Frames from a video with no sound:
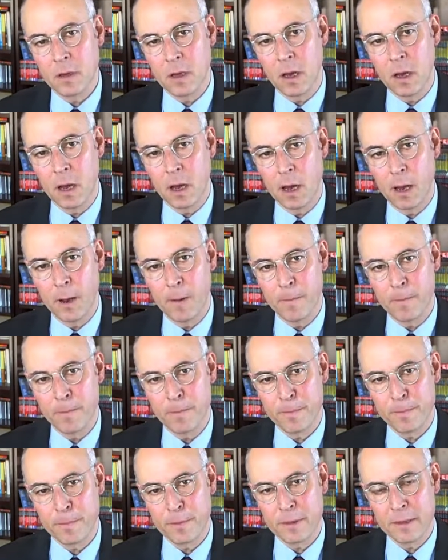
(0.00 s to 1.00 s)

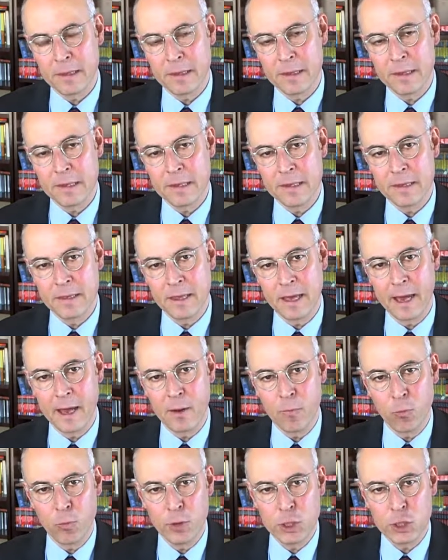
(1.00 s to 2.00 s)

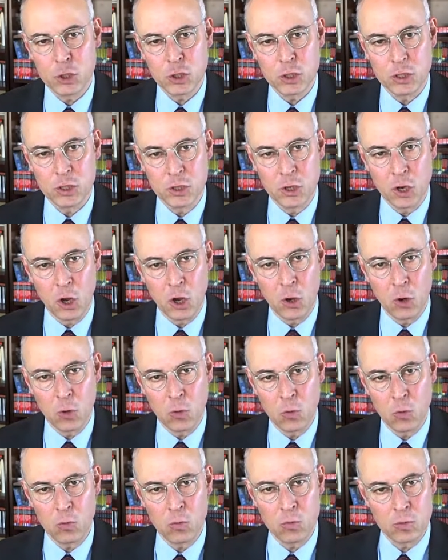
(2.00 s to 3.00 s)
that we should
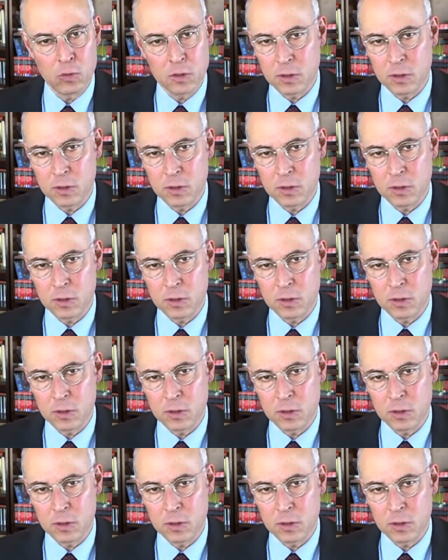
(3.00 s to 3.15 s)
know,